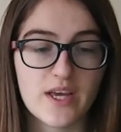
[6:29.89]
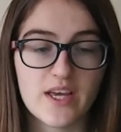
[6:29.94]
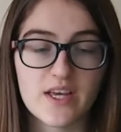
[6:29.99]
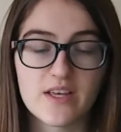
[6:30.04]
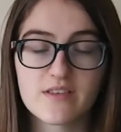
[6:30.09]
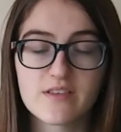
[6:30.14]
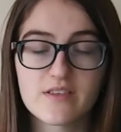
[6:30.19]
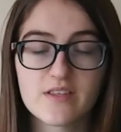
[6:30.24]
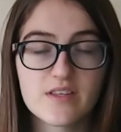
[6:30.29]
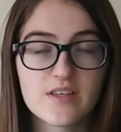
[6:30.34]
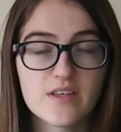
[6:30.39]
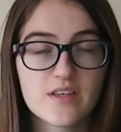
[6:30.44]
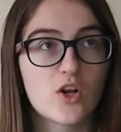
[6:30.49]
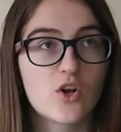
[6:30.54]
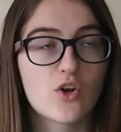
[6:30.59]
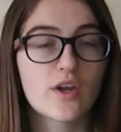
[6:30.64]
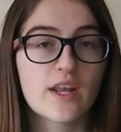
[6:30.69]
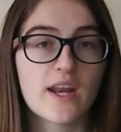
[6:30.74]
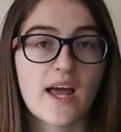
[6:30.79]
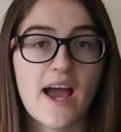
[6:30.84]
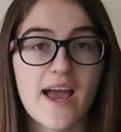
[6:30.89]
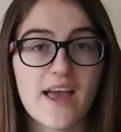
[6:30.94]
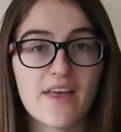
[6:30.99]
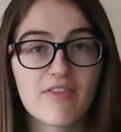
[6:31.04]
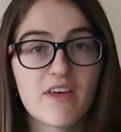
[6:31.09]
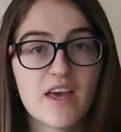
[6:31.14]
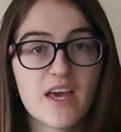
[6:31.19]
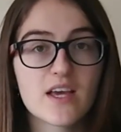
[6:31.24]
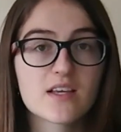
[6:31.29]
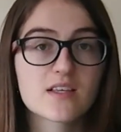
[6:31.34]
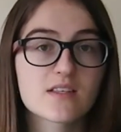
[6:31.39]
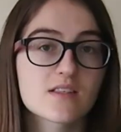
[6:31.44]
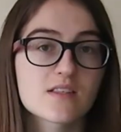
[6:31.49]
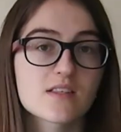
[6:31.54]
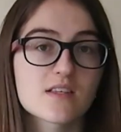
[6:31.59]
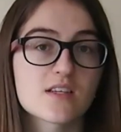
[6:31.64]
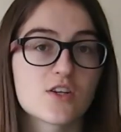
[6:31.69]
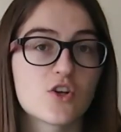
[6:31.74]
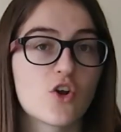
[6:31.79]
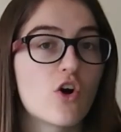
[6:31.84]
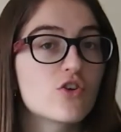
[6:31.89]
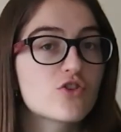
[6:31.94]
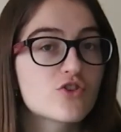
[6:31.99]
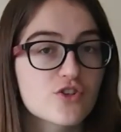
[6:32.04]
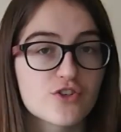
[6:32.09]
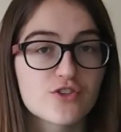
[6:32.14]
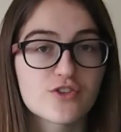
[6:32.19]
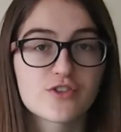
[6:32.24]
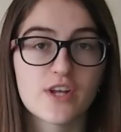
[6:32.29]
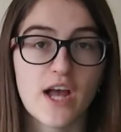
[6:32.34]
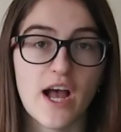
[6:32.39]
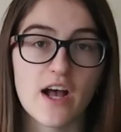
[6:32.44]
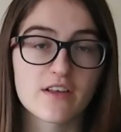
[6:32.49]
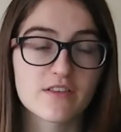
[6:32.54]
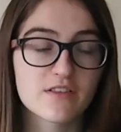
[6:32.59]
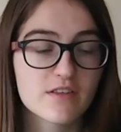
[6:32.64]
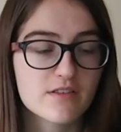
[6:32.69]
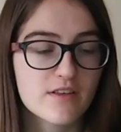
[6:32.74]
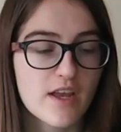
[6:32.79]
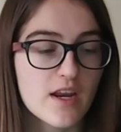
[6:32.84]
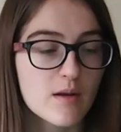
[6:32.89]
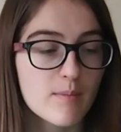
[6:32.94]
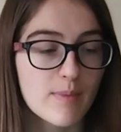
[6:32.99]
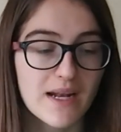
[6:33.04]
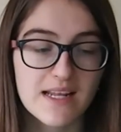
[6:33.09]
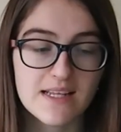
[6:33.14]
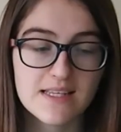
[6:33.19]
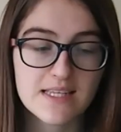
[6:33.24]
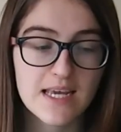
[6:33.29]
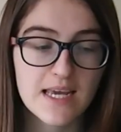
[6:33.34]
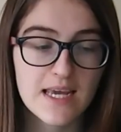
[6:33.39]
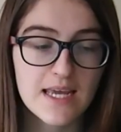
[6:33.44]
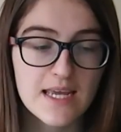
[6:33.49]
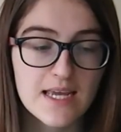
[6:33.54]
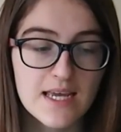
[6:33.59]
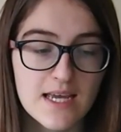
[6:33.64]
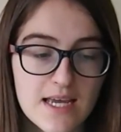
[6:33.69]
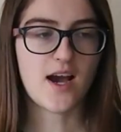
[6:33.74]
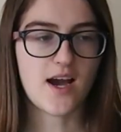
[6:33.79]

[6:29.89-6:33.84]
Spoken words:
It's looking at ethics, not just at sustainability,